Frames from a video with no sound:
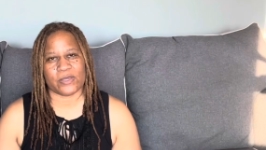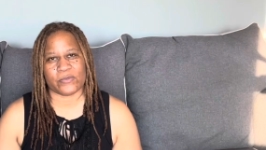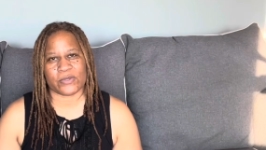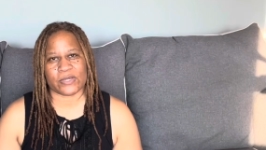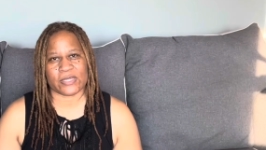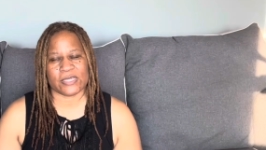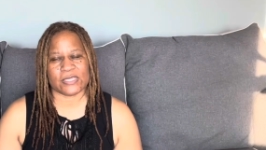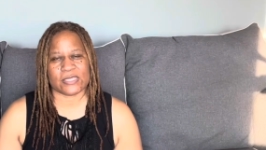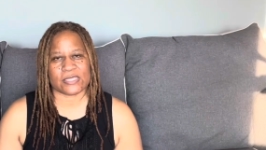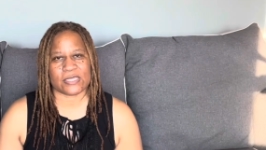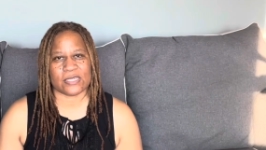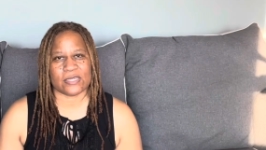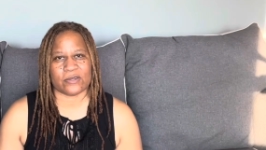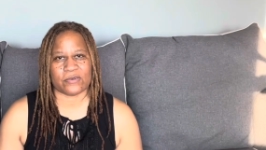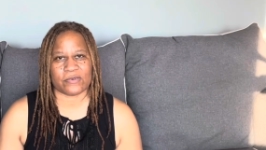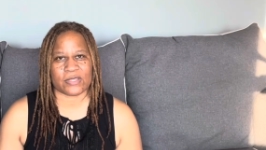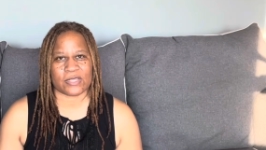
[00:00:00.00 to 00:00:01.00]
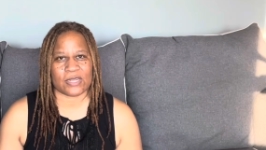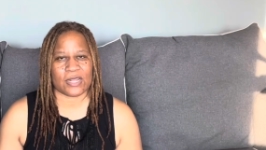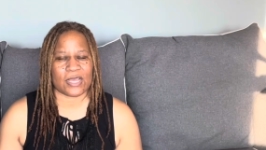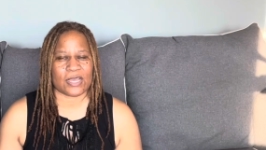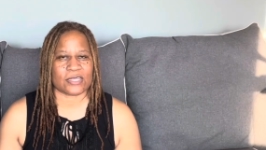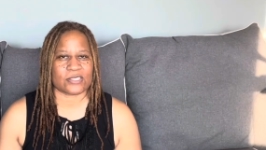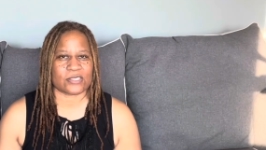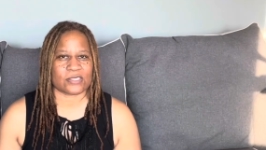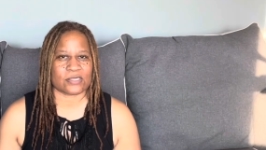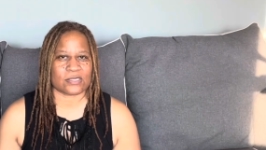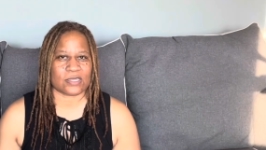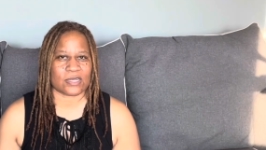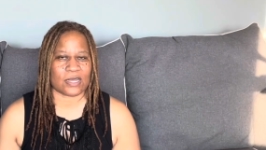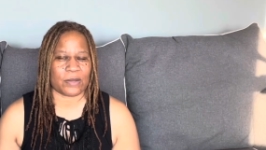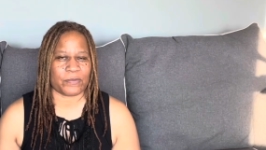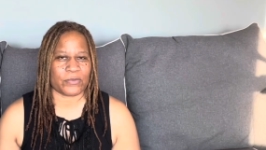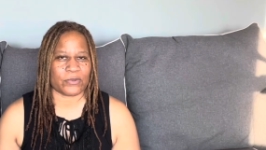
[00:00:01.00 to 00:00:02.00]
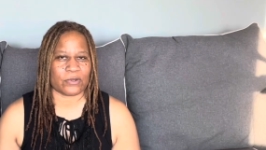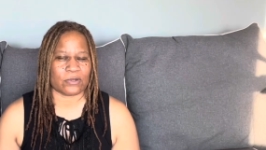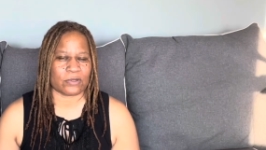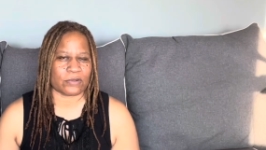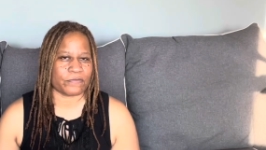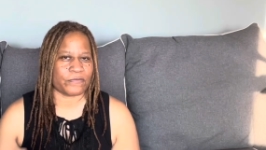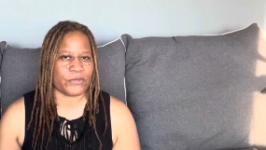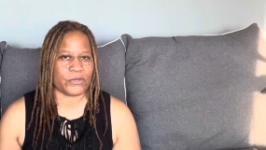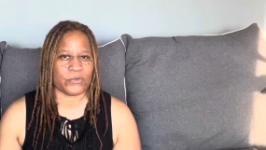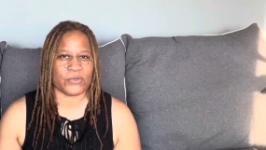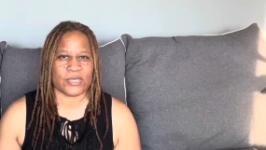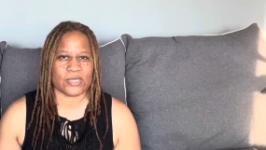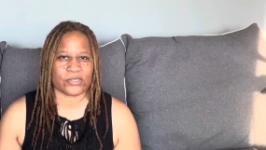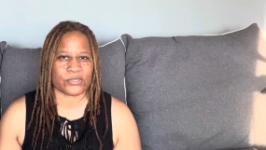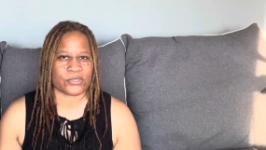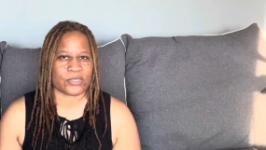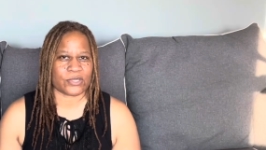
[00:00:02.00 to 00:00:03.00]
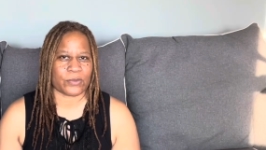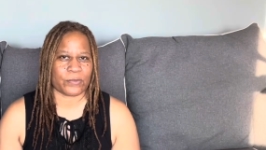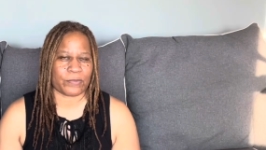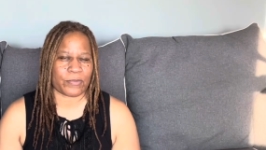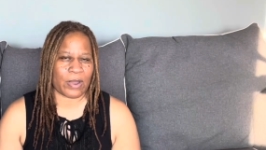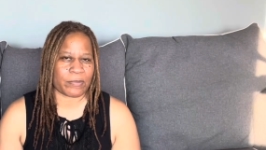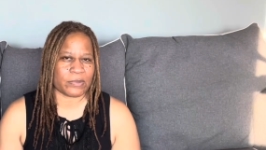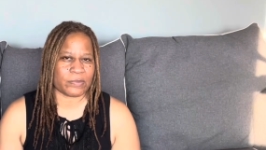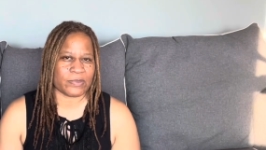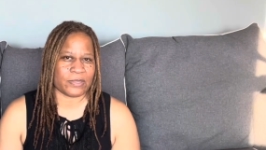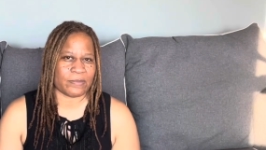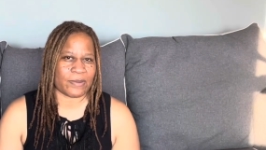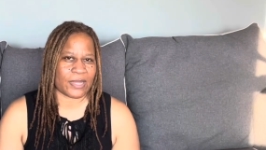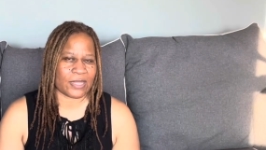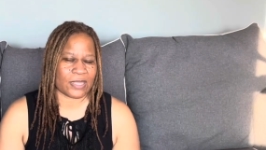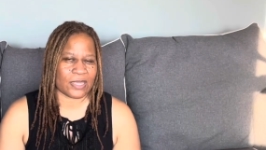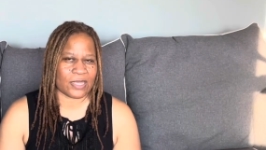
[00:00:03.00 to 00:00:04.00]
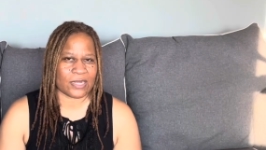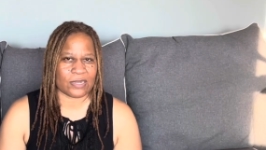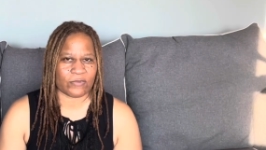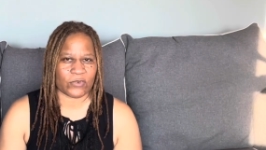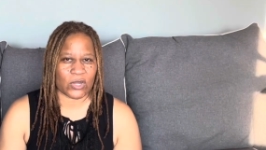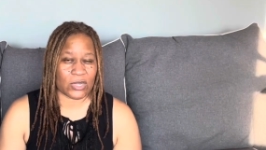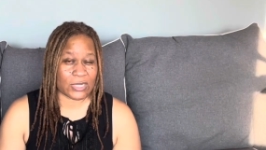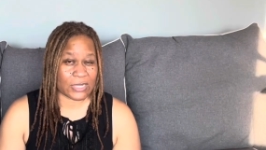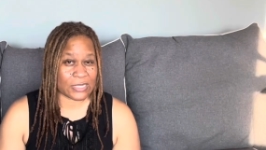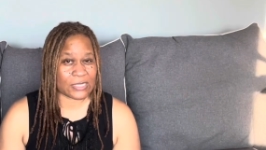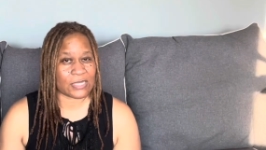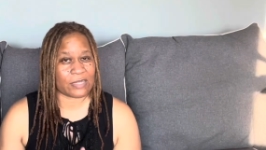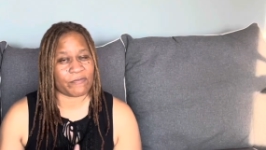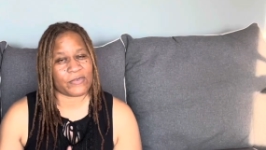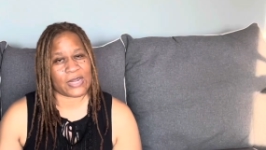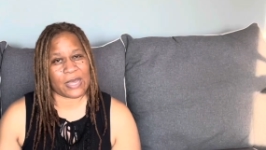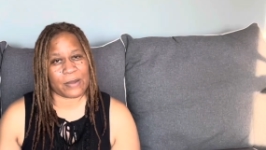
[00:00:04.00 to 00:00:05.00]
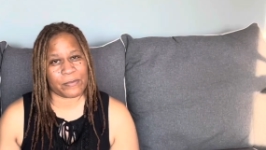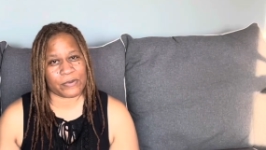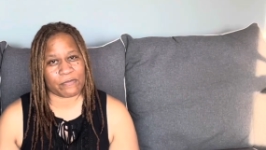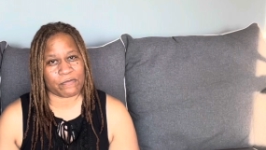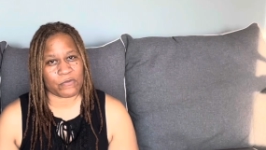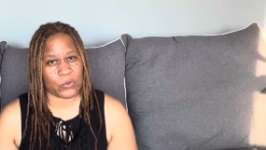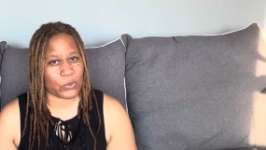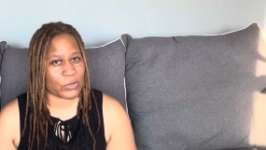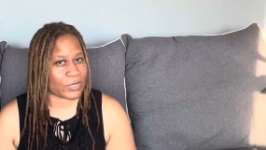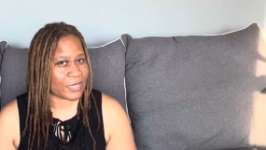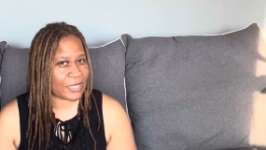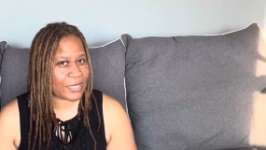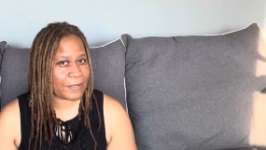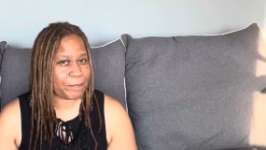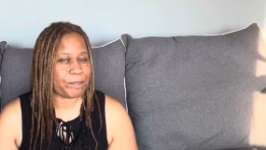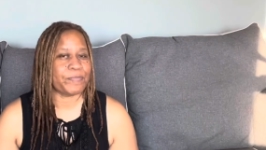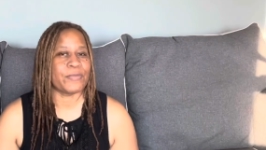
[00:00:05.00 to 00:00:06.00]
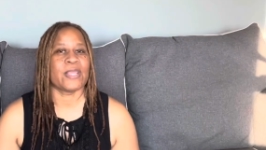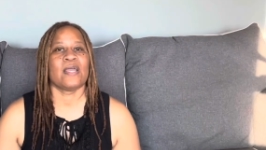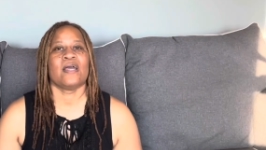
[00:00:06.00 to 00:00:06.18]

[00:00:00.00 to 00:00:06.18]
releasing over the next couple or few weeks or so, probably by the end of August, if not before then.